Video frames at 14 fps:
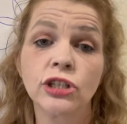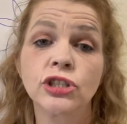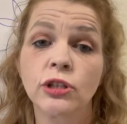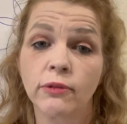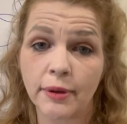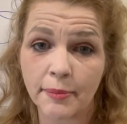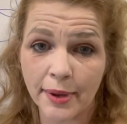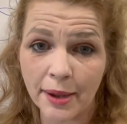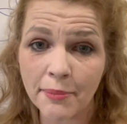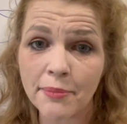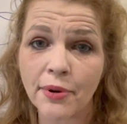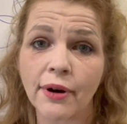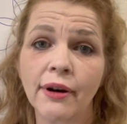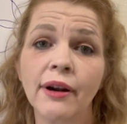So
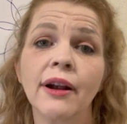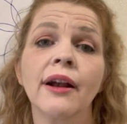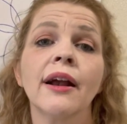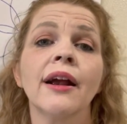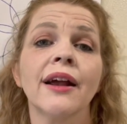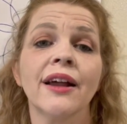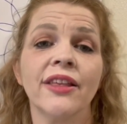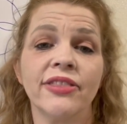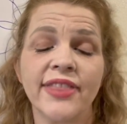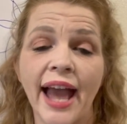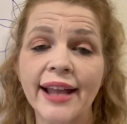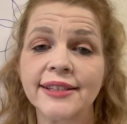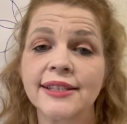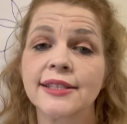remember,
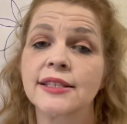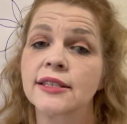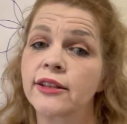that's